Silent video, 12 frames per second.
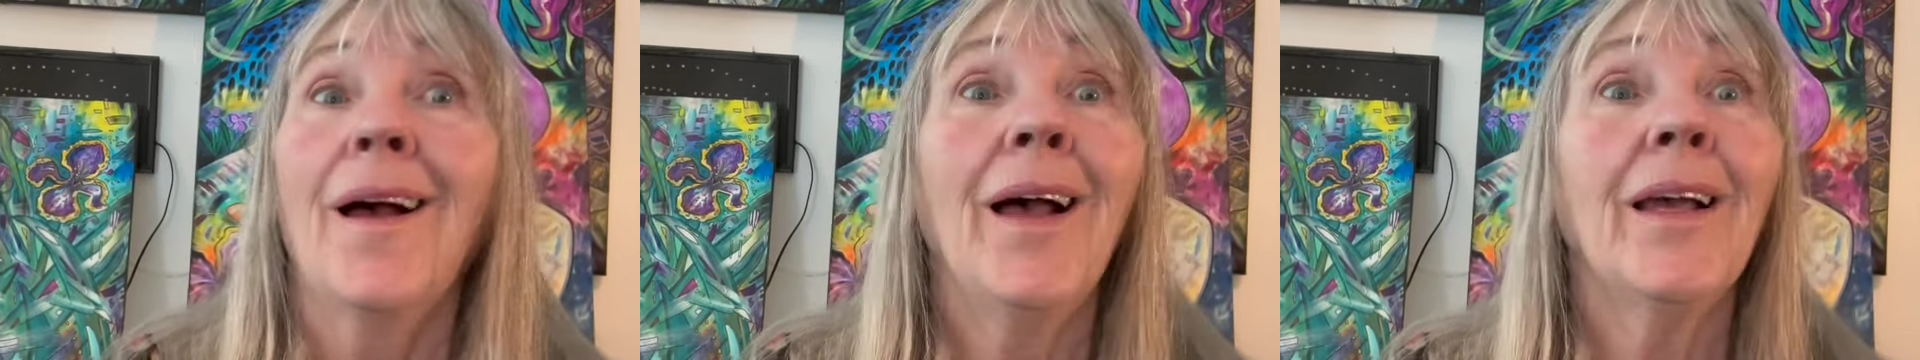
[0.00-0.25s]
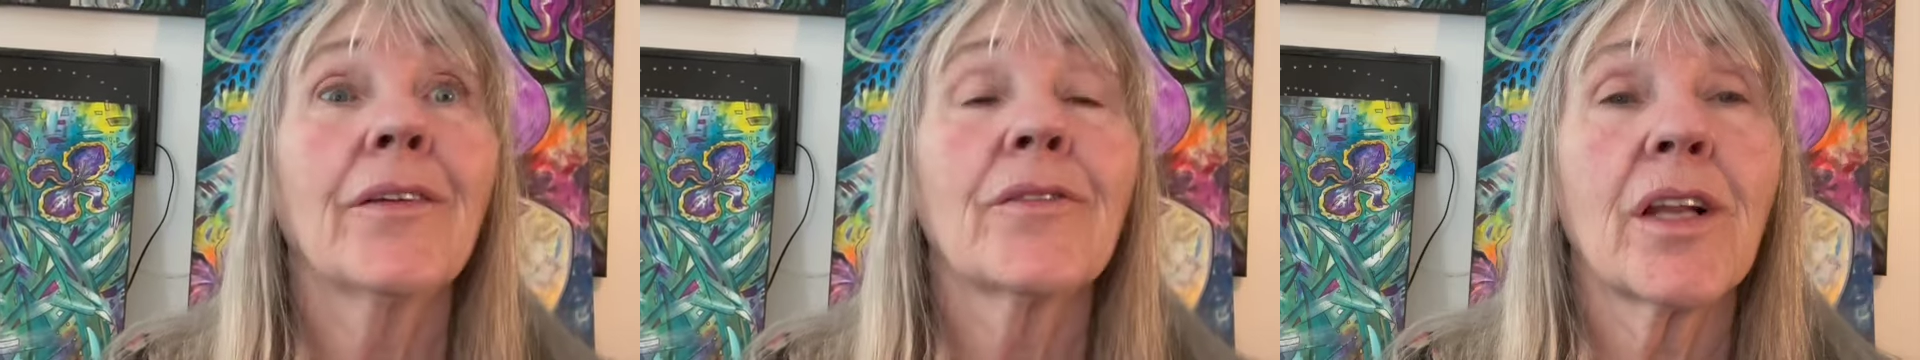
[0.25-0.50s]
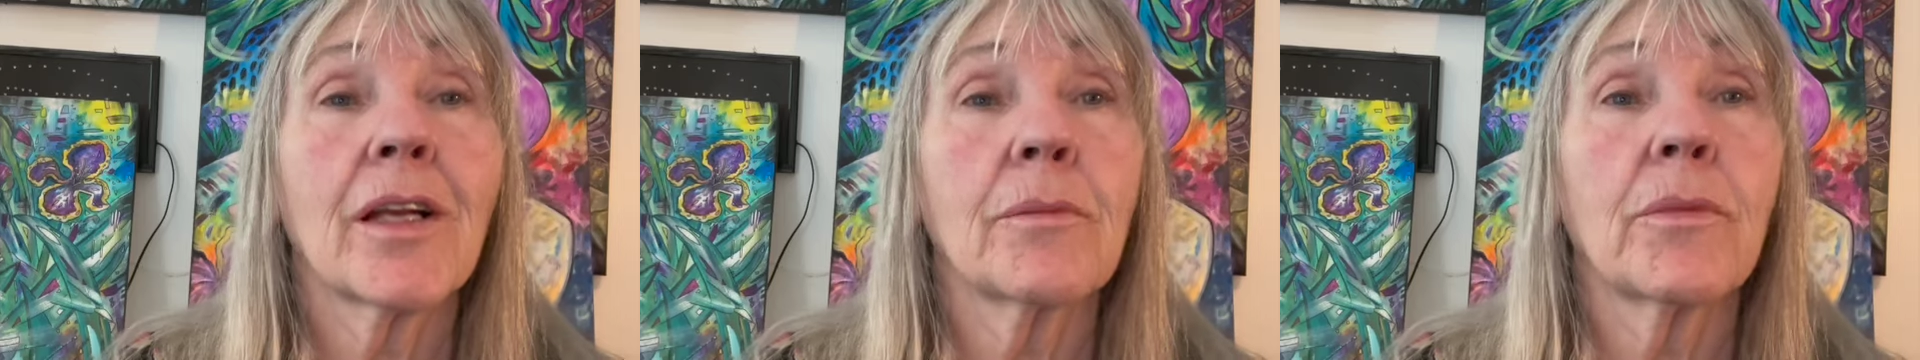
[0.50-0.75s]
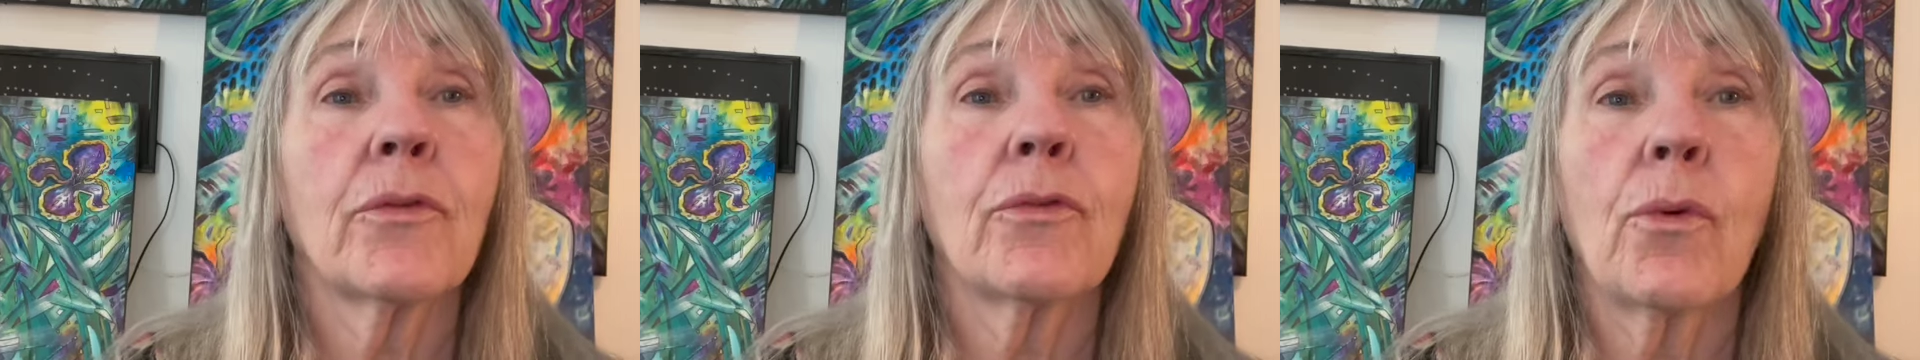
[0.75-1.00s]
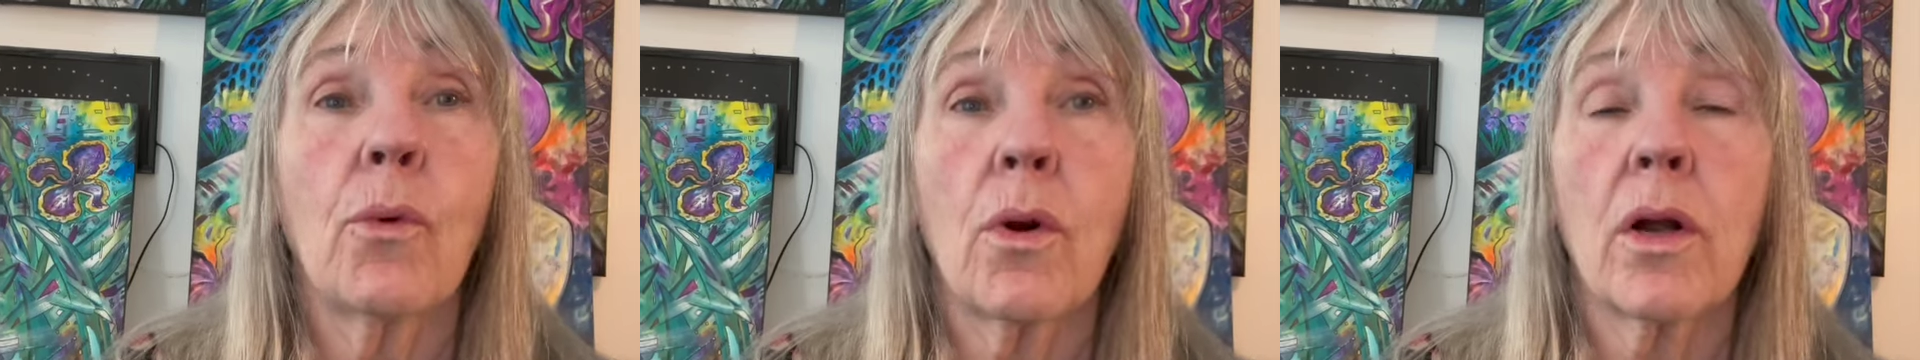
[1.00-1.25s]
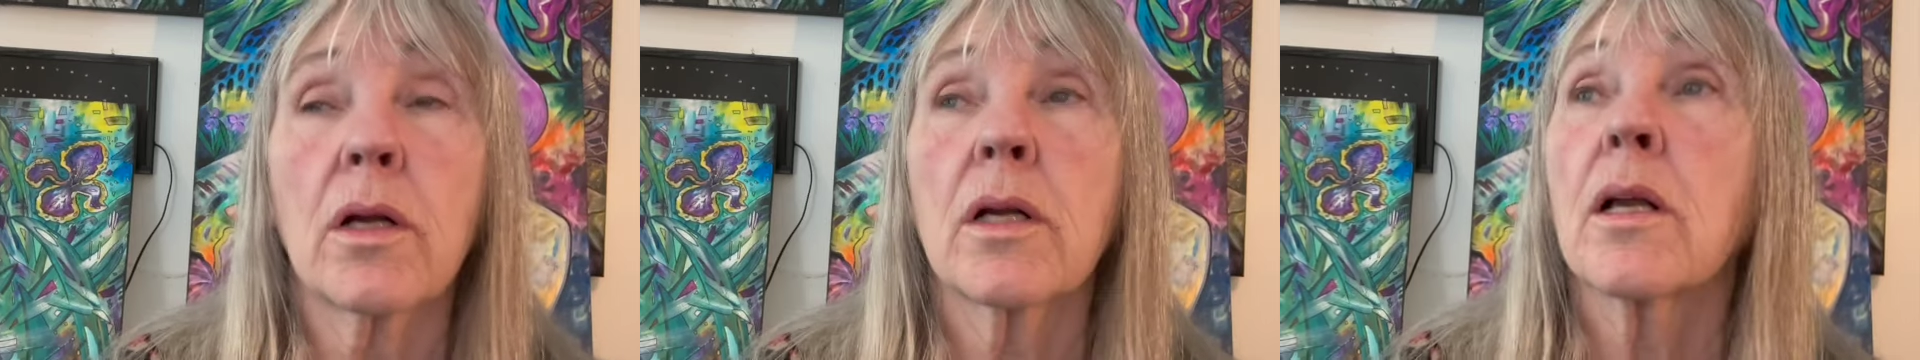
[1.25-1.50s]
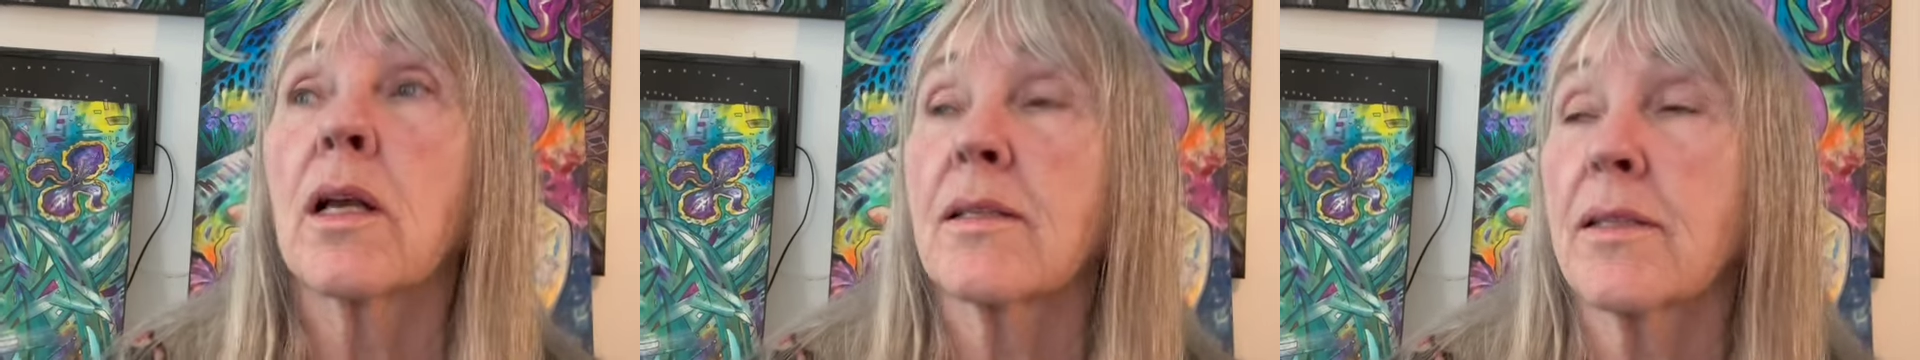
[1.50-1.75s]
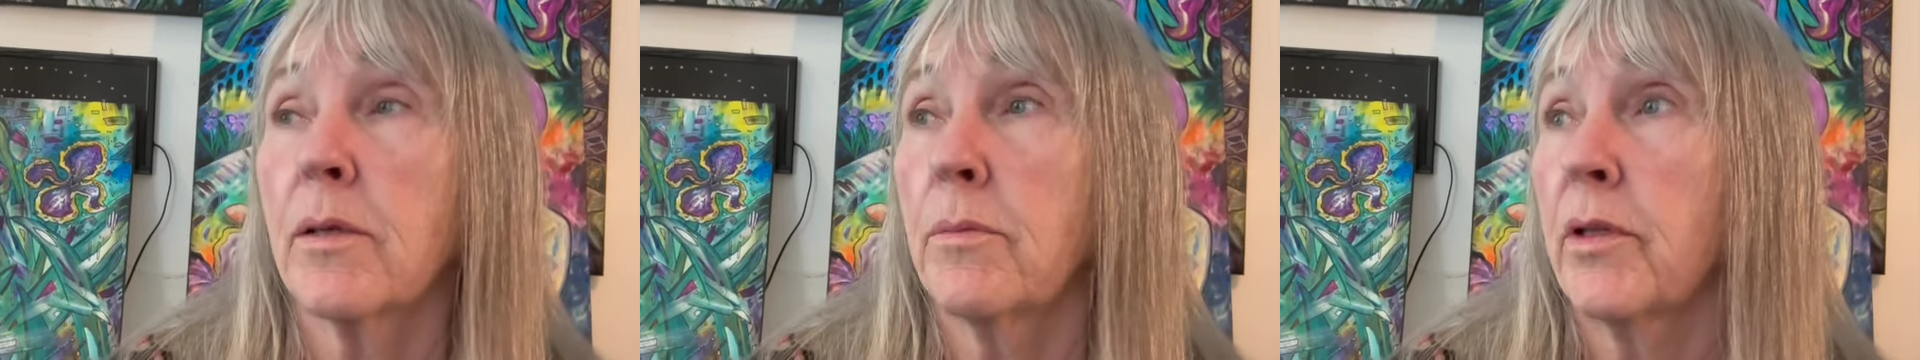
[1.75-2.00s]
I have done it before, a
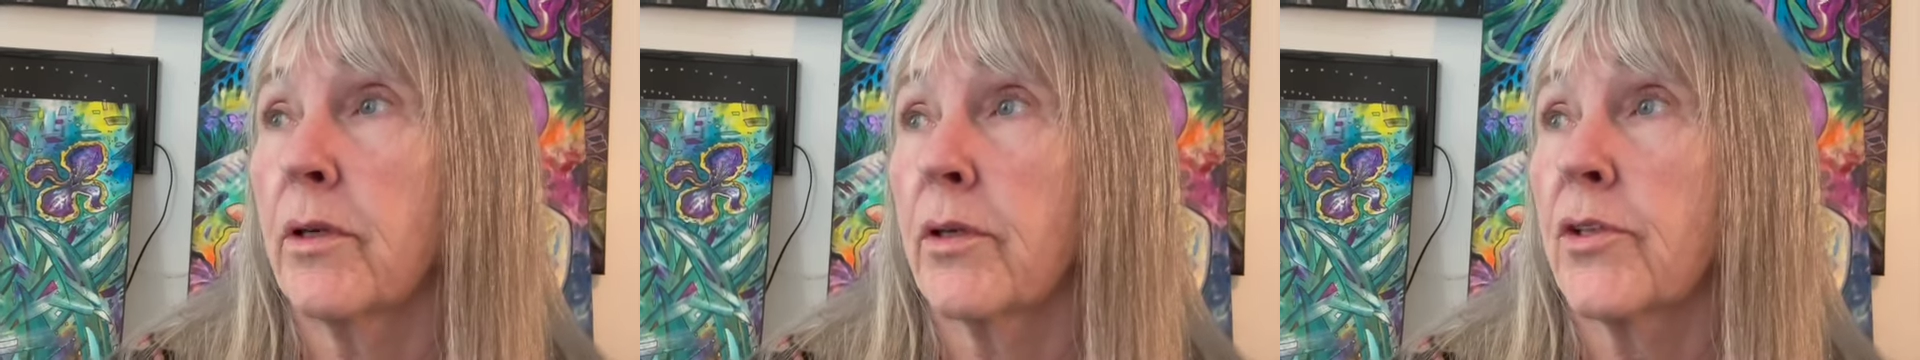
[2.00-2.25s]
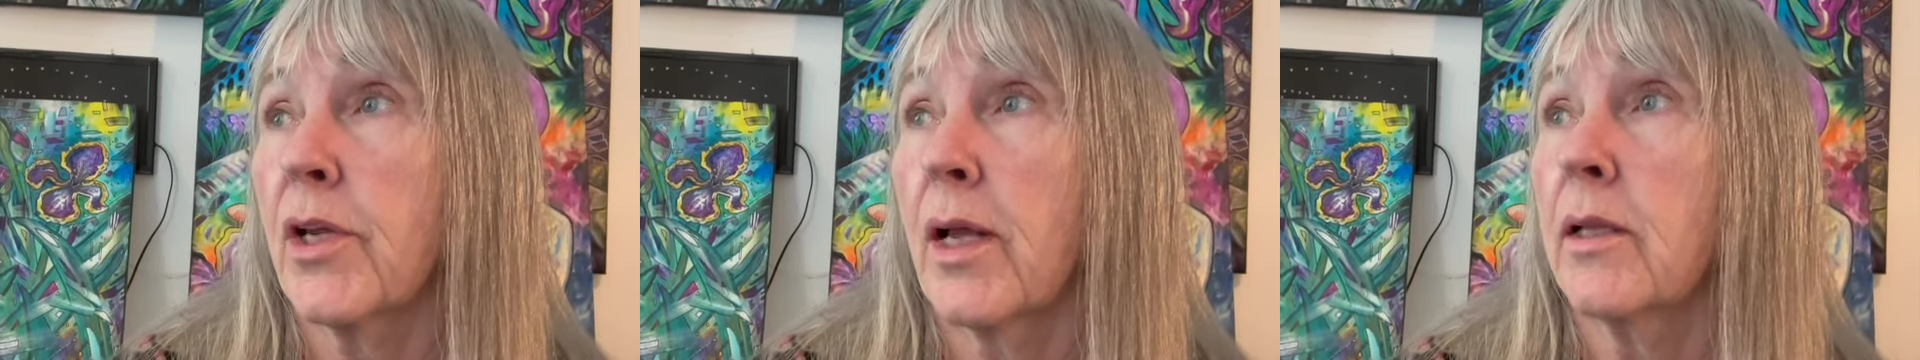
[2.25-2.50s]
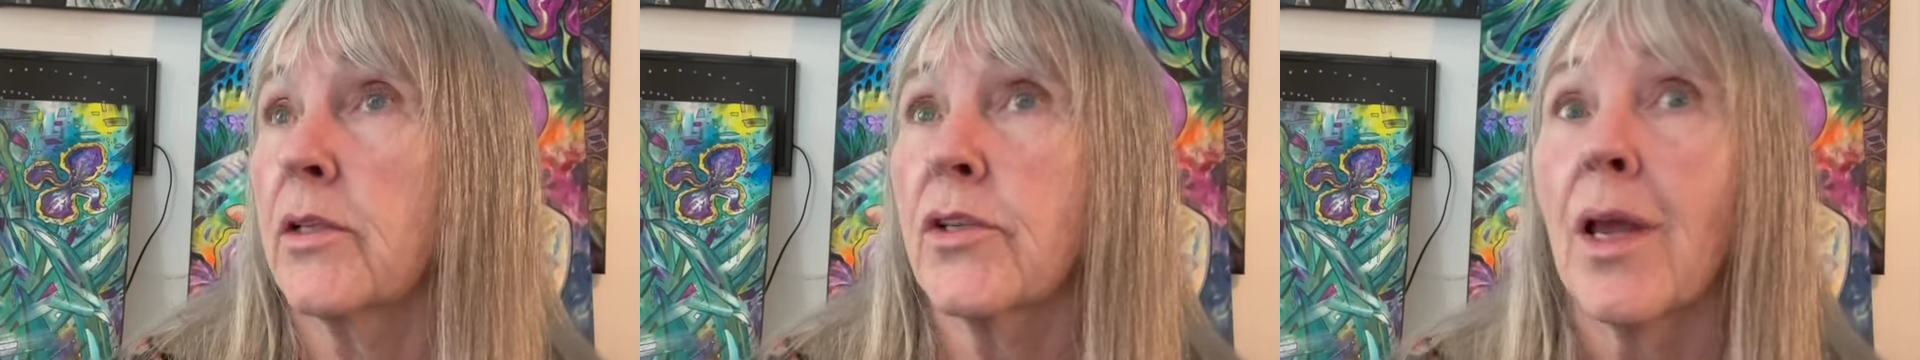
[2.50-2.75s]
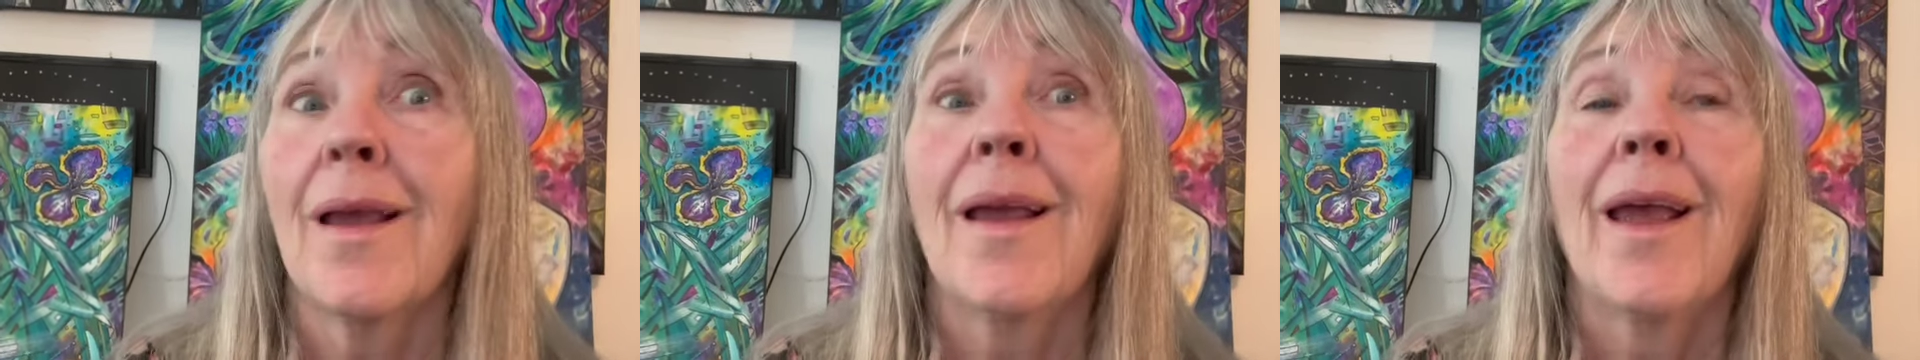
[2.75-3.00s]
similar challenge,